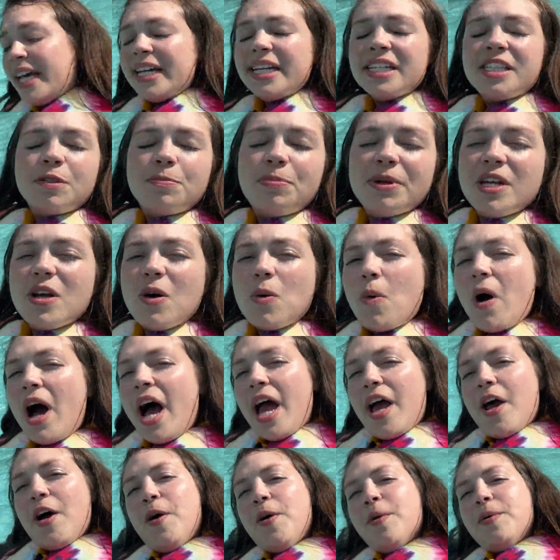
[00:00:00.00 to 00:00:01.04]
It's been a
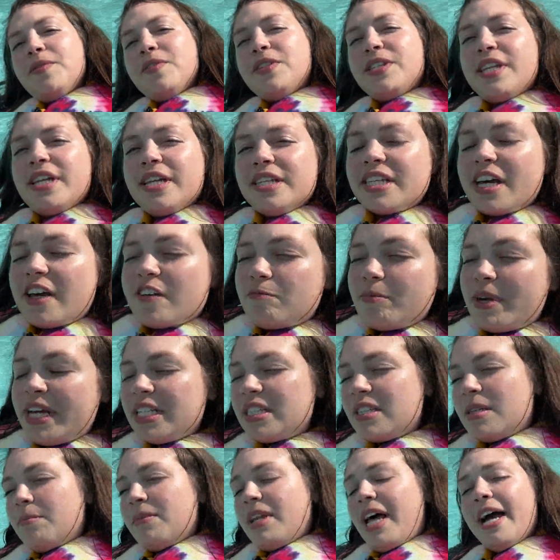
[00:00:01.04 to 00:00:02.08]
while since I've made
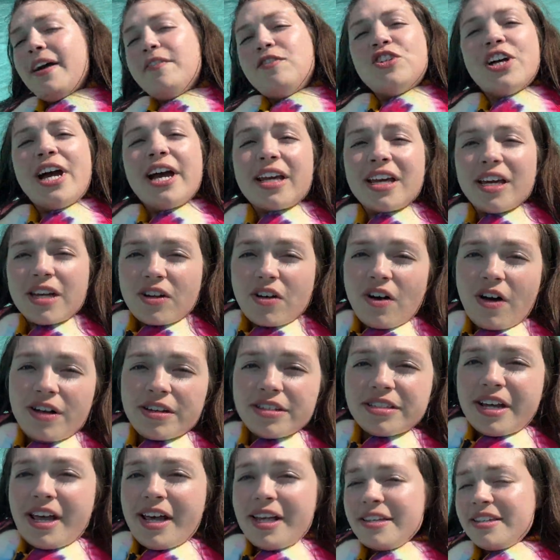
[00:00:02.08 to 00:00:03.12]
some life jacket
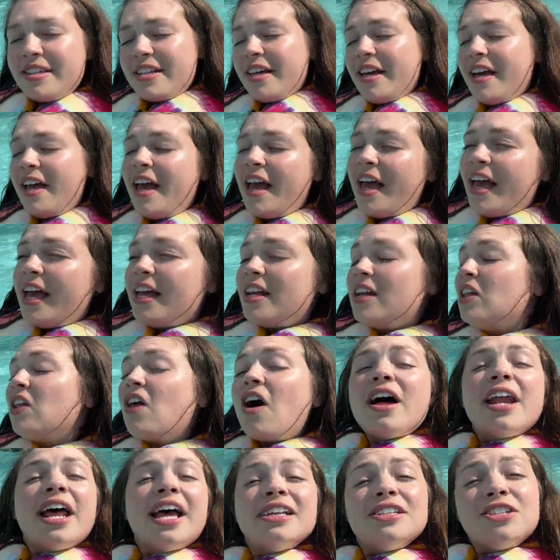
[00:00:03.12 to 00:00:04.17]
content, and a
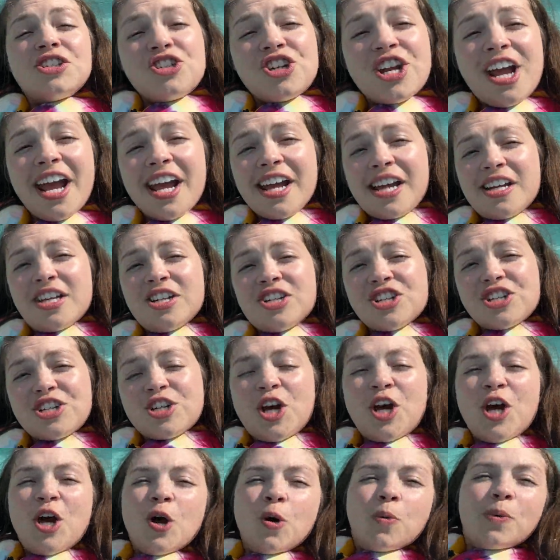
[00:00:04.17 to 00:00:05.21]
lot has changed.
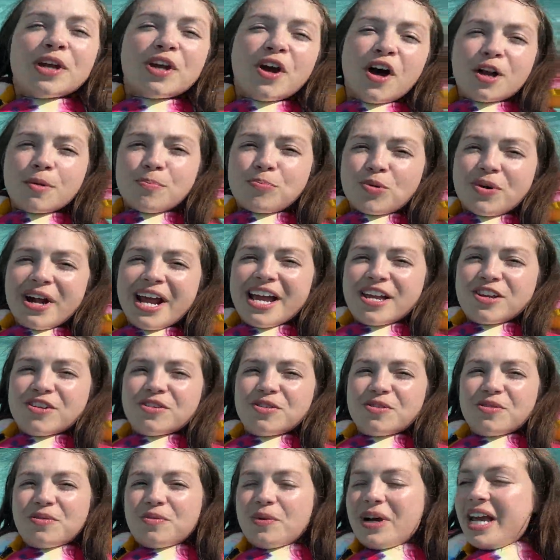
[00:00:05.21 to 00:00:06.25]
I got a brand
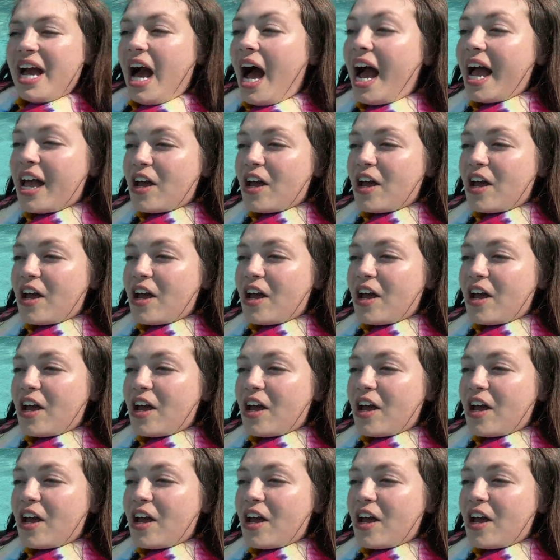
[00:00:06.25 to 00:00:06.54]
new pool.